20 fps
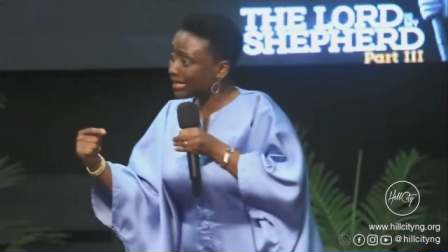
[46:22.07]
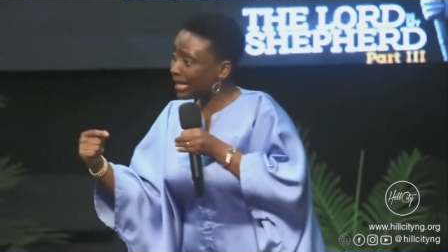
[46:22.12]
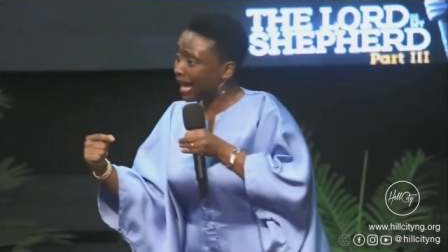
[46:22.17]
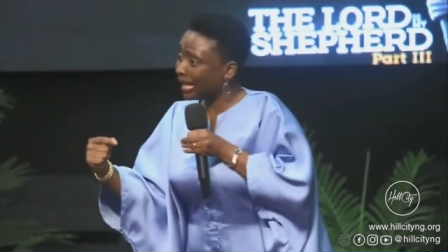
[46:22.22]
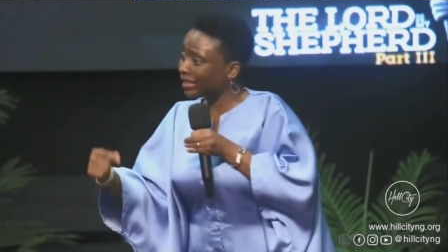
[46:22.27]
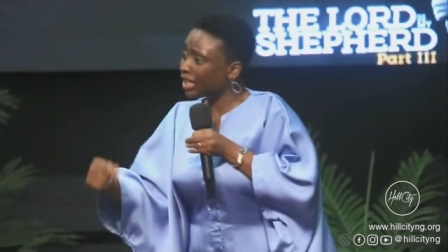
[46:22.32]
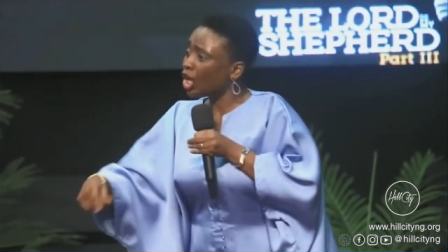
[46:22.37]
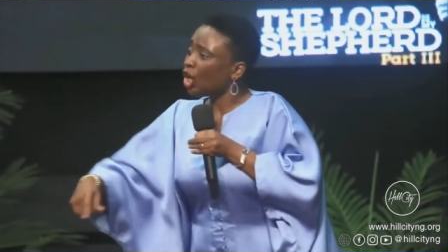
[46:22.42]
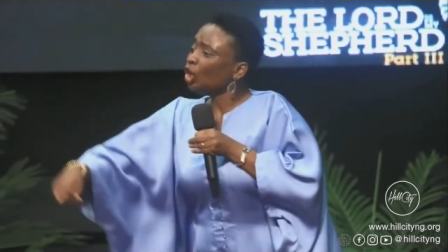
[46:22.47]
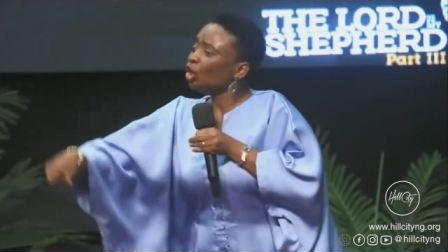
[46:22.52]
you
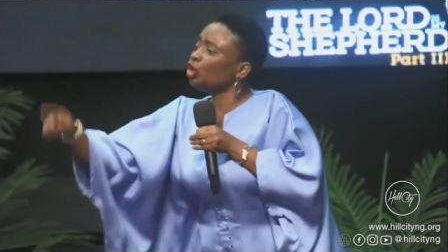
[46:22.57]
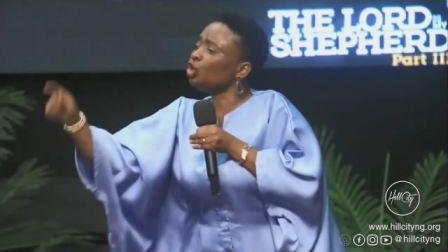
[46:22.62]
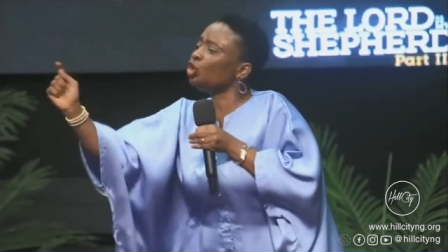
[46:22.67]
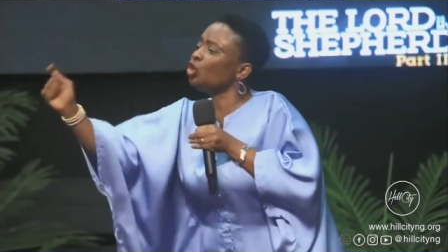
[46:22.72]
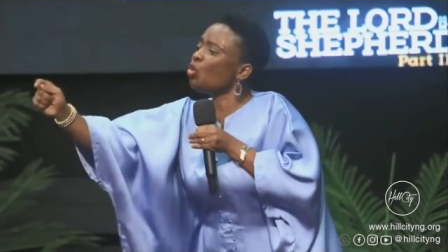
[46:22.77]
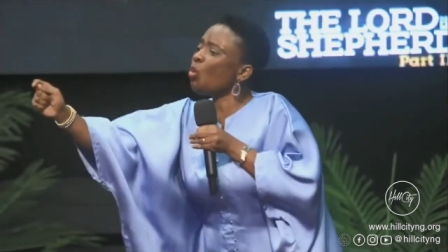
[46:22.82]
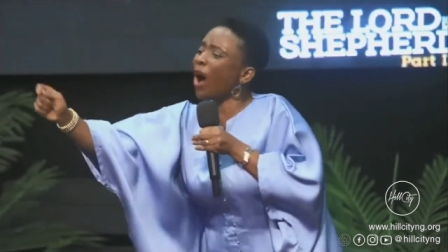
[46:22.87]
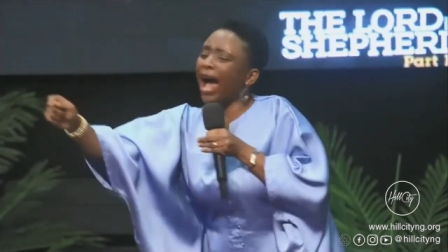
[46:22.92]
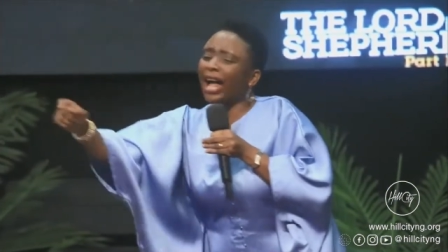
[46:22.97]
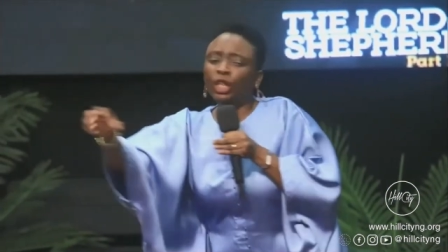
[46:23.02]
understand?
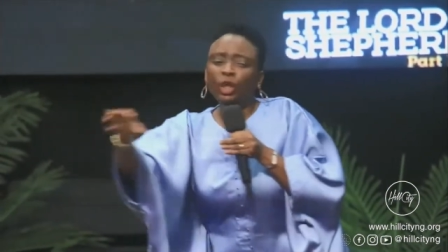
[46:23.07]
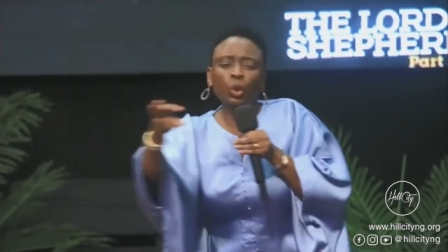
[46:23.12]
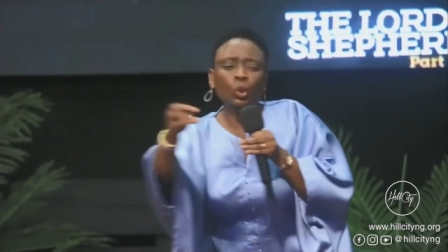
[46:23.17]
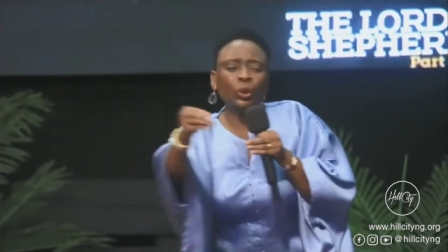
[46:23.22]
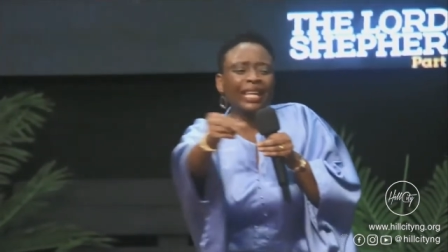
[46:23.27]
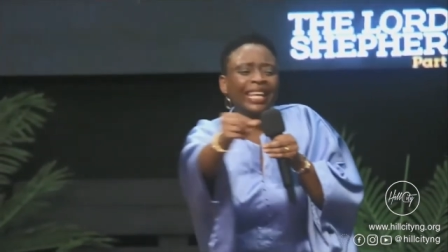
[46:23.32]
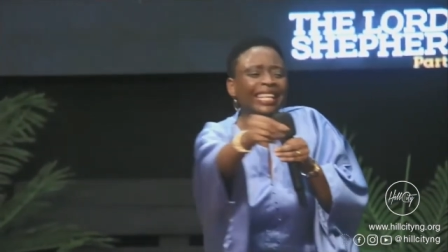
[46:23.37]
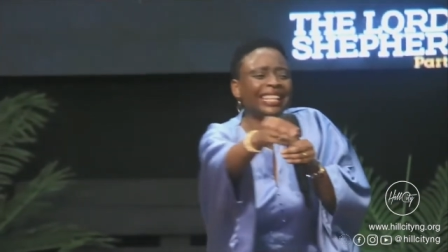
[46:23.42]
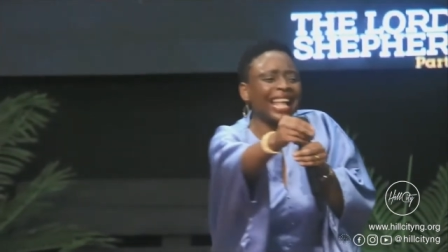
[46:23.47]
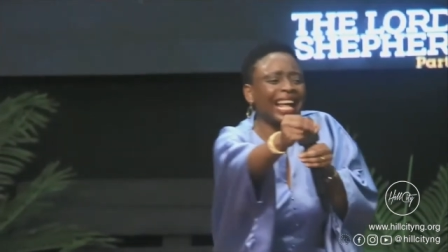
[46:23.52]
You are
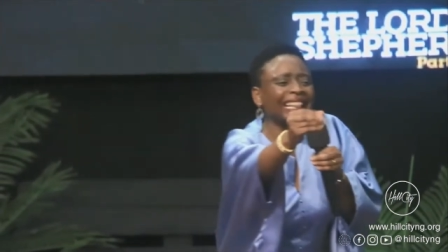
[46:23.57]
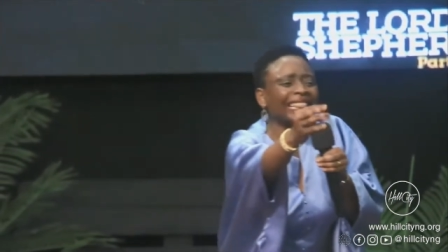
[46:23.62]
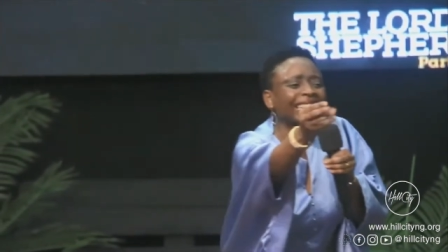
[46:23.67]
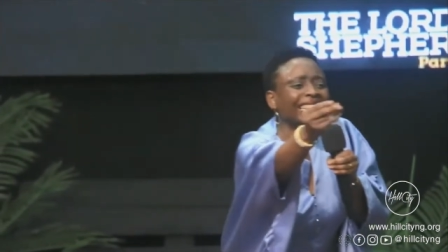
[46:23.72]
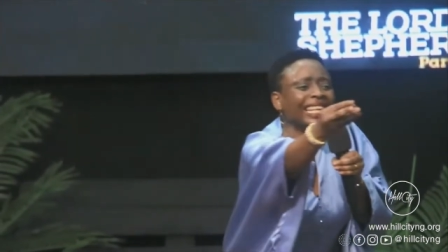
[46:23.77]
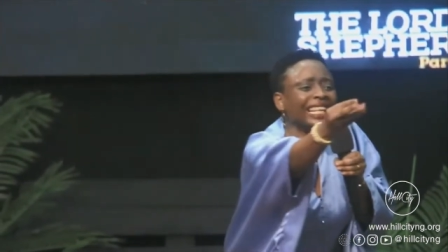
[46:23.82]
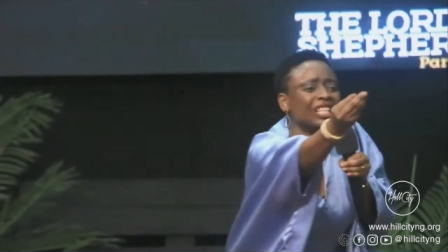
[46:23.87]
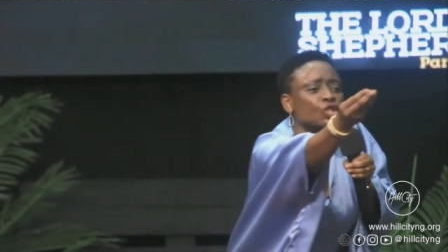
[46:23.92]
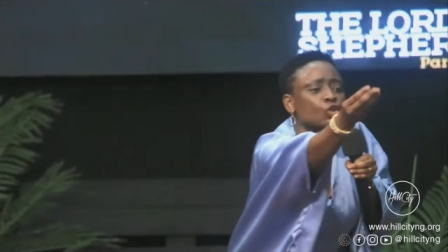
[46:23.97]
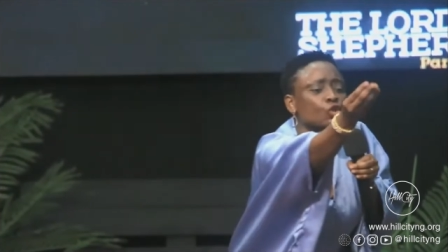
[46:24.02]
looking
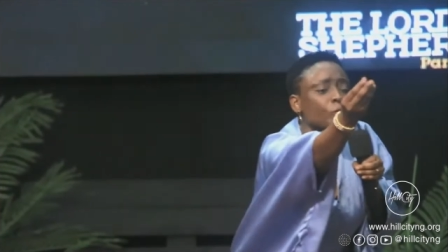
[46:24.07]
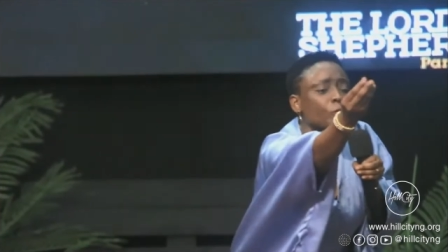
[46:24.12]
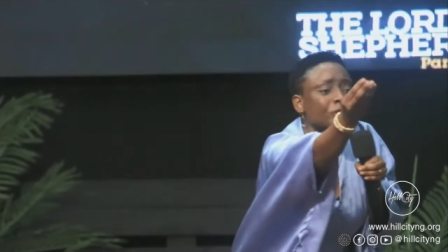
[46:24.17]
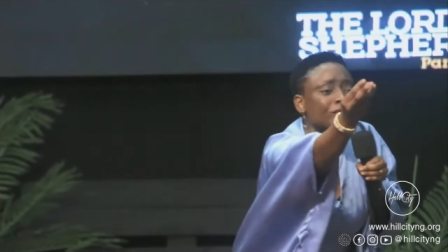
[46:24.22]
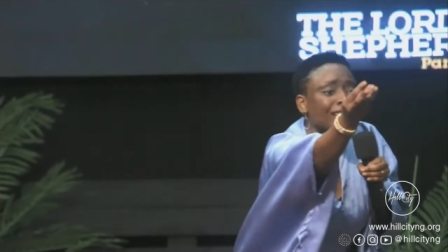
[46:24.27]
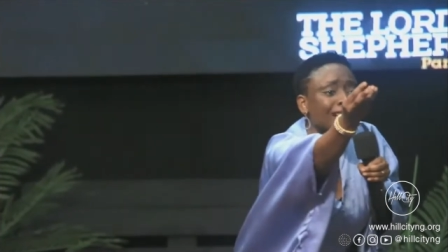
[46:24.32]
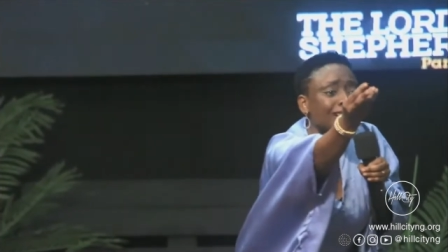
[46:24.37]
at things,